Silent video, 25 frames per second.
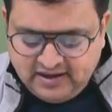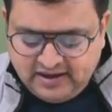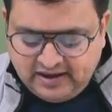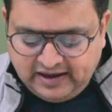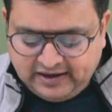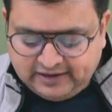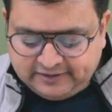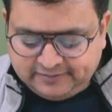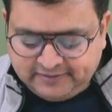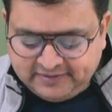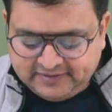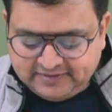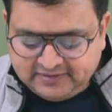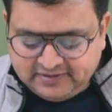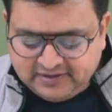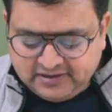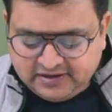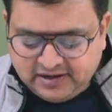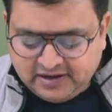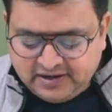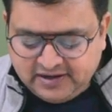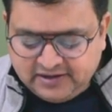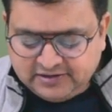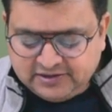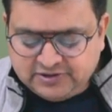expenses
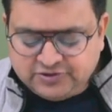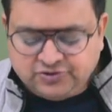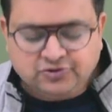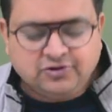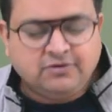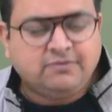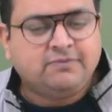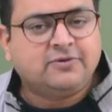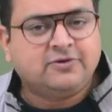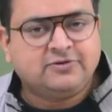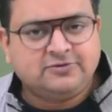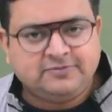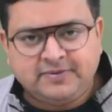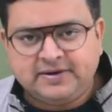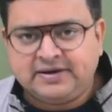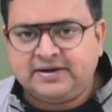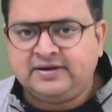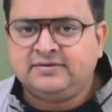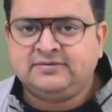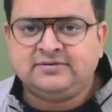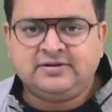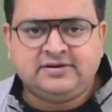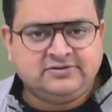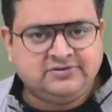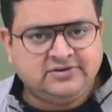incurred in the issue of
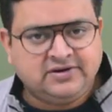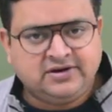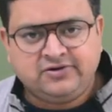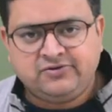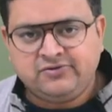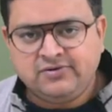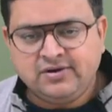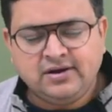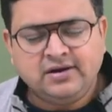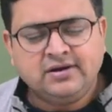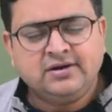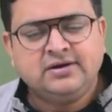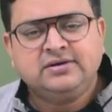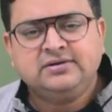prospectus, etc.